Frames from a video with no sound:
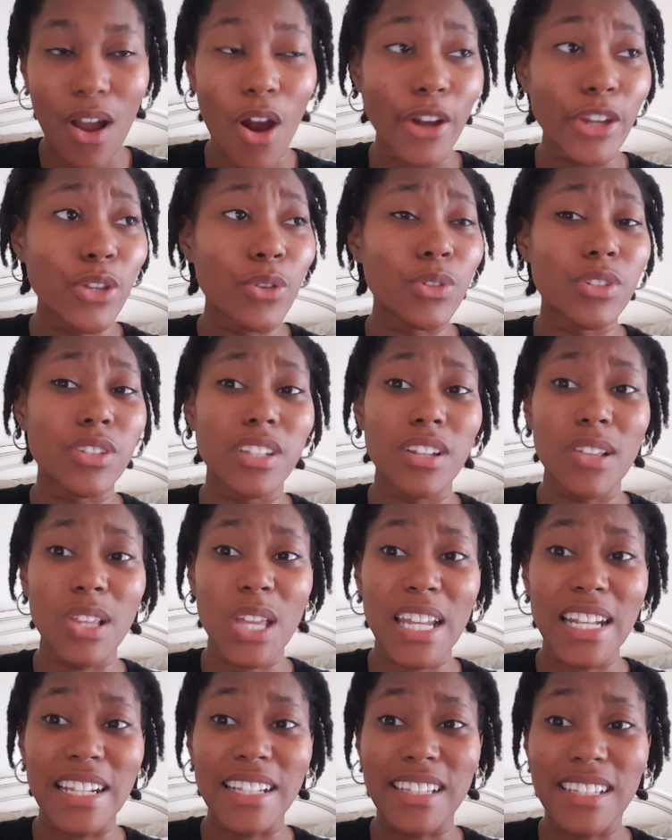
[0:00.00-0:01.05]
Are you still
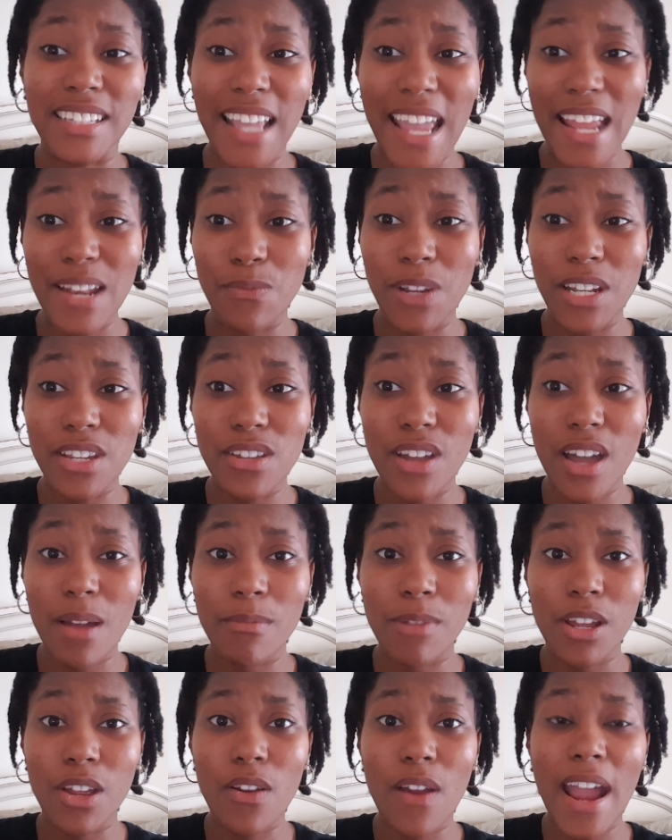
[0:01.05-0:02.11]
going to sin when you
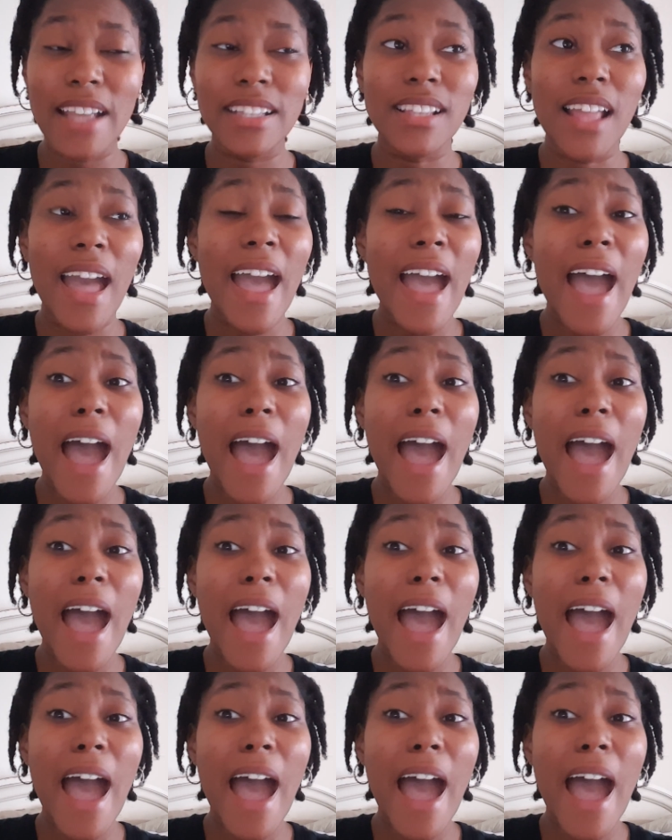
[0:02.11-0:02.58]
come to Christ?